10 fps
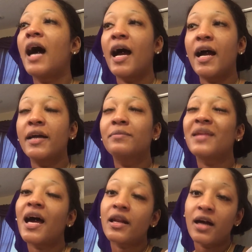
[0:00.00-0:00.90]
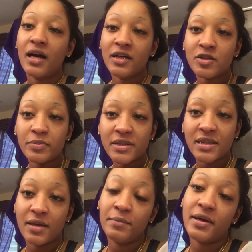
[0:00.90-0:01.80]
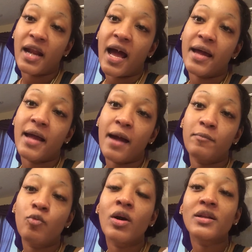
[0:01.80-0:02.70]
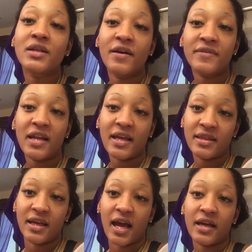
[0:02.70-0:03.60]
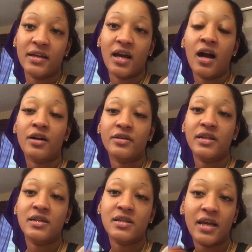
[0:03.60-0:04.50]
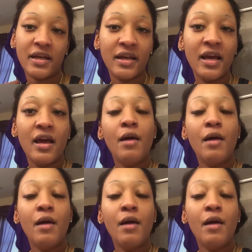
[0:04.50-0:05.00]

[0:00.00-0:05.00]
I am not 100%, but I'm well enough that I think I can conquer this and